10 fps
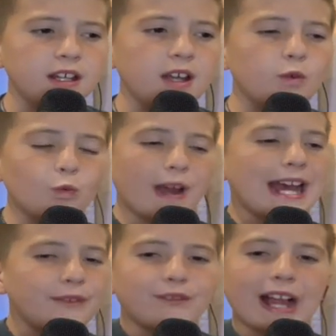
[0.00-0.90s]

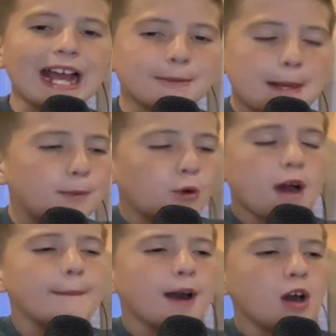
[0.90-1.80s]
Red flag, people,
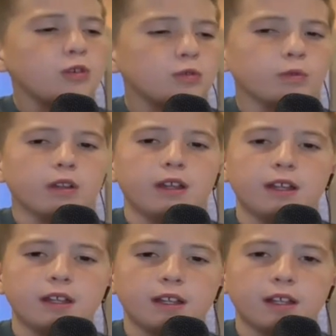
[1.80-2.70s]
come on.
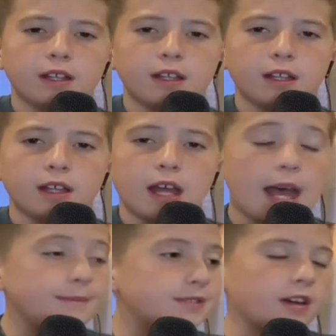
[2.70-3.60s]

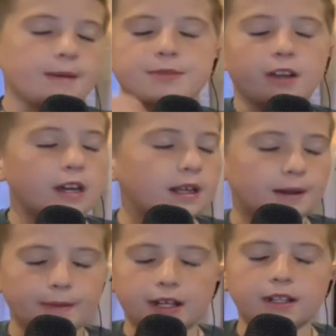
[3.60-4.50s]
I'm sorry, I'm sorry,
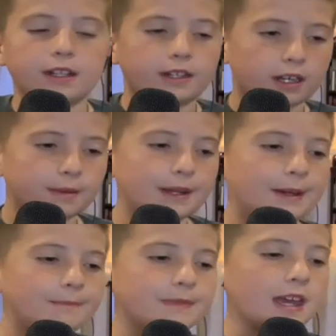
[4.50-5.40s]
I'm at, calm
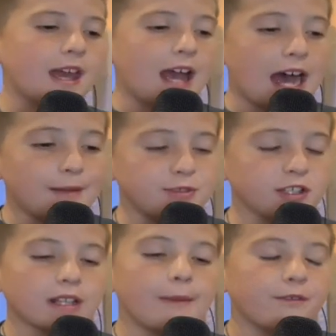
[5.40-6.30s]
down. I'm
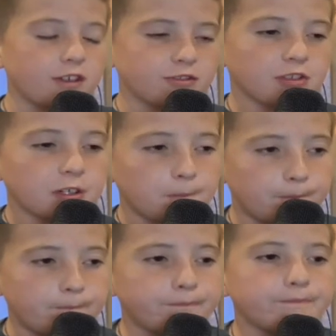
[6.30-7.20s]
just, I'm frustrated.
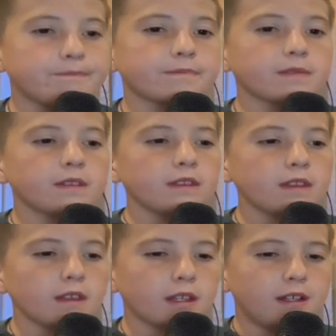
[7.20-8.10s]

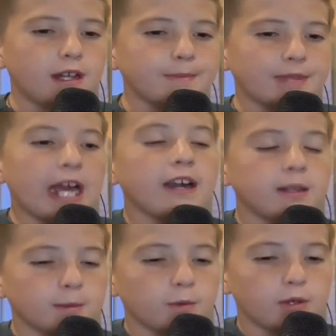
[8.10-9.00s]
I'm tired,
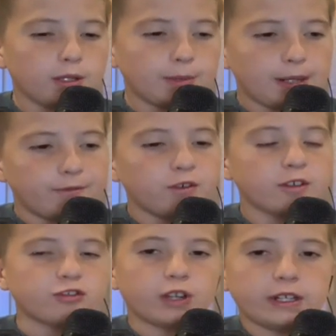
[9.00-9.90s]
number one, but I'm
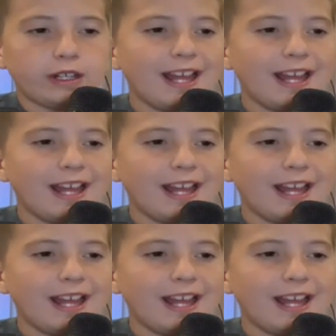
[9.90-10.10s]
frustrated